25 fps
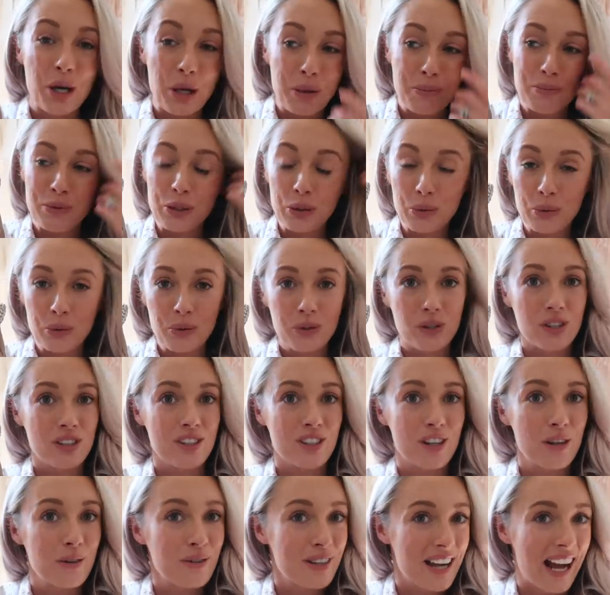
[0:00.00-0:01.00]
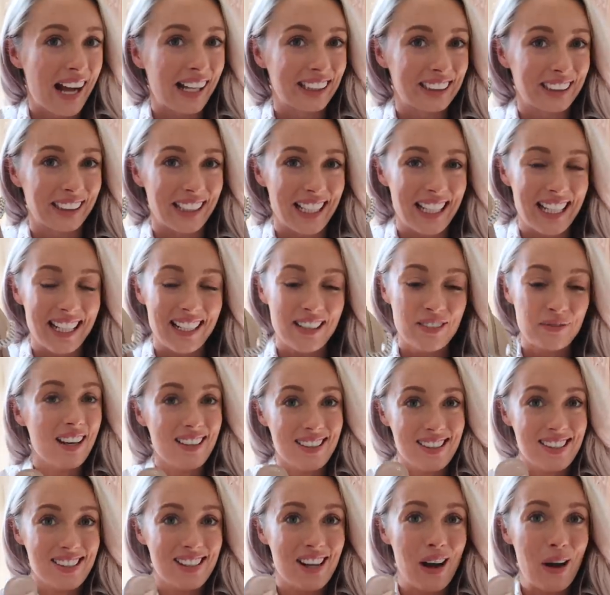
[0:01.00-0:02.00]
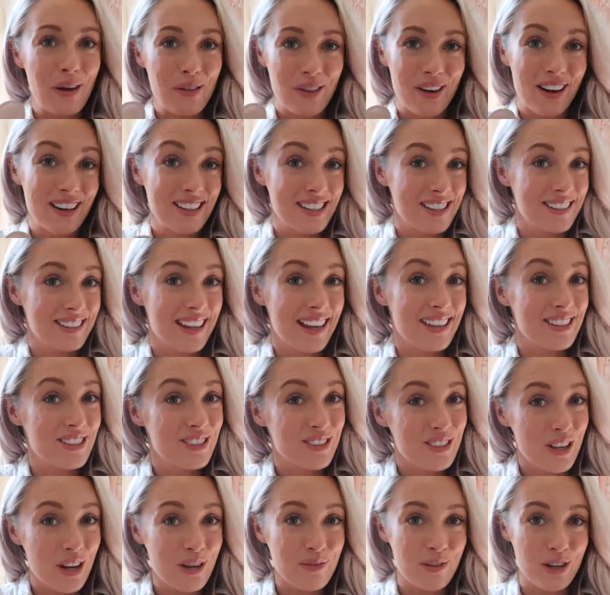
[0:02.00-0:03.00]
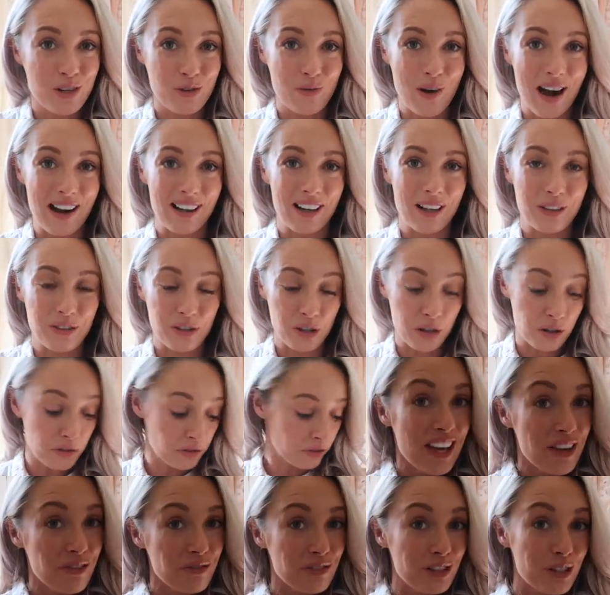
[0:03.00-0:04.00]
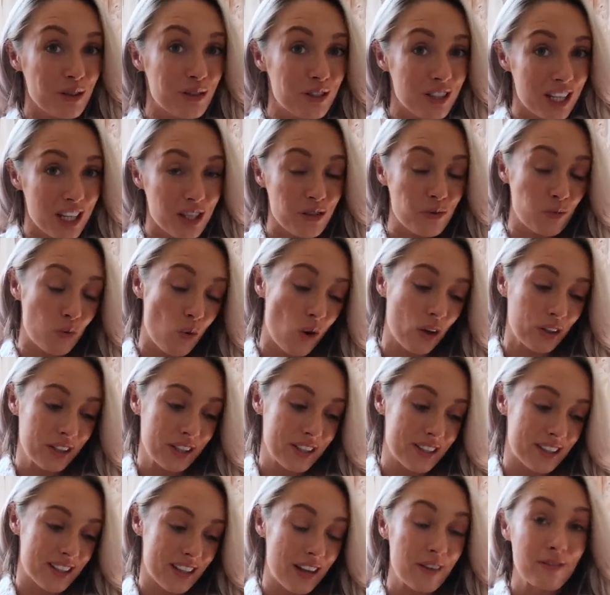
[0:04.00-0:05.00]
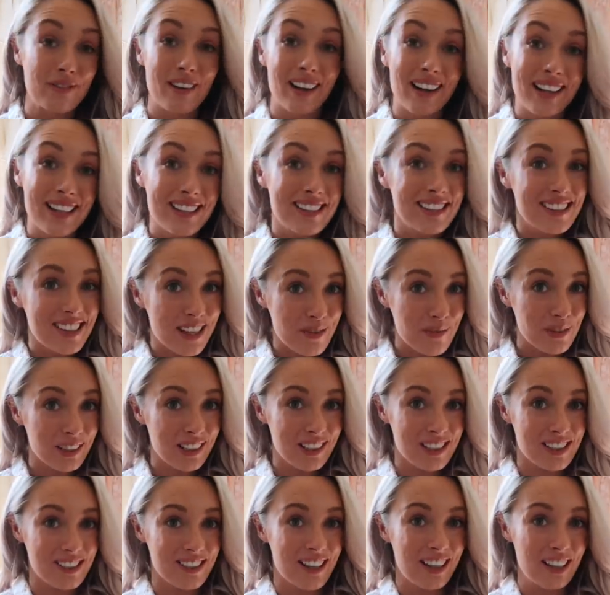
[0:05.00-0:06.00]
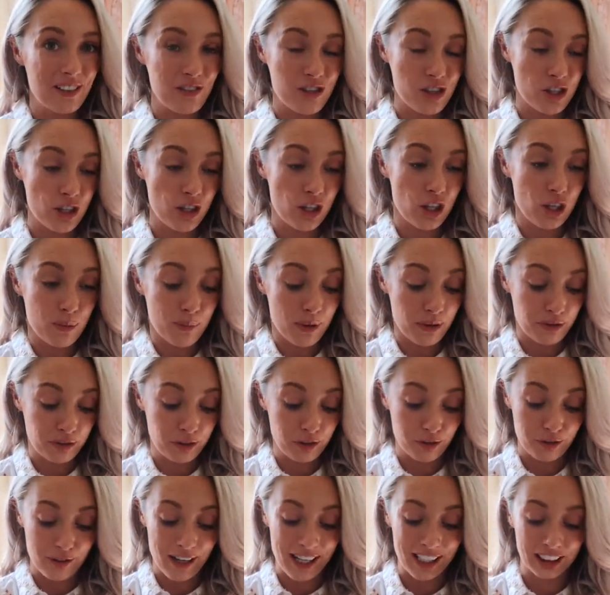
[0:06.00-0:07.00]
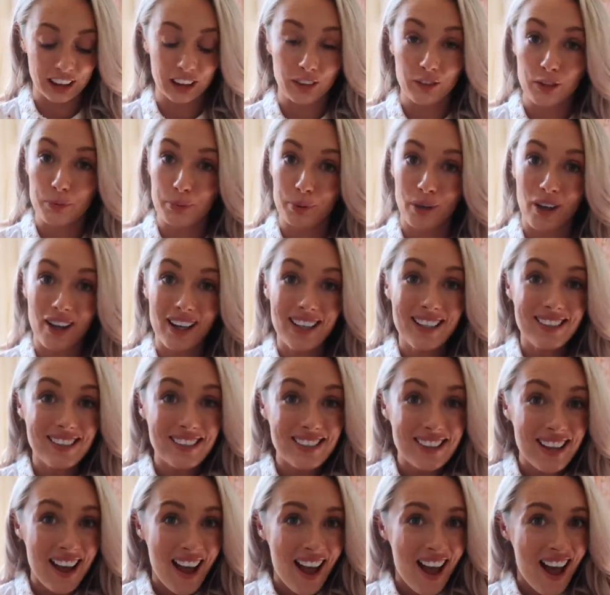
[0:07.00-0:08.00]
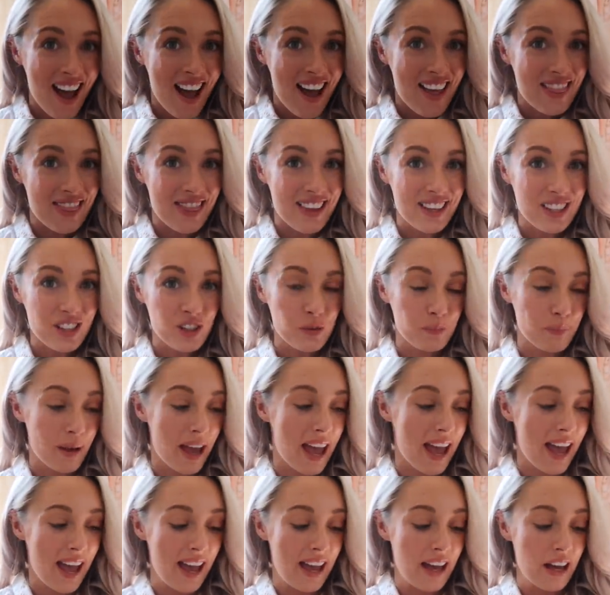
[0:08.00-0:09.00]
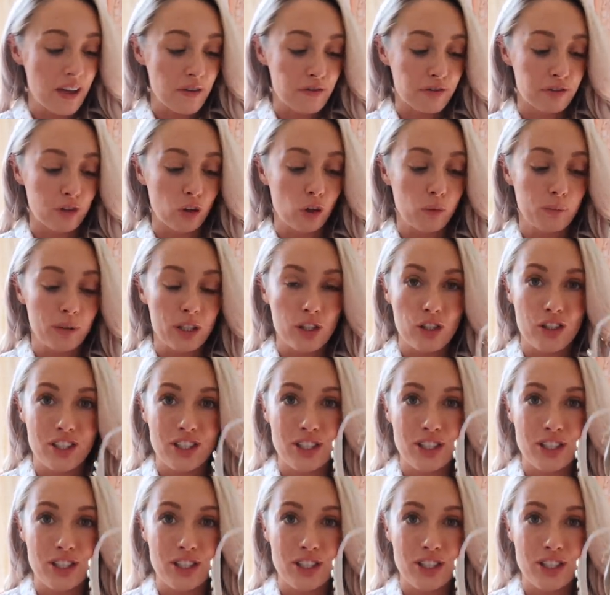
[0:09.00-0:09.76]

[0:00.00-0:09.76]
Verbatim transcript: toe mules, so naturally a style that I just get so much wear out of. If you did want a very similar style of shoe but for a fraction of the price, this pair from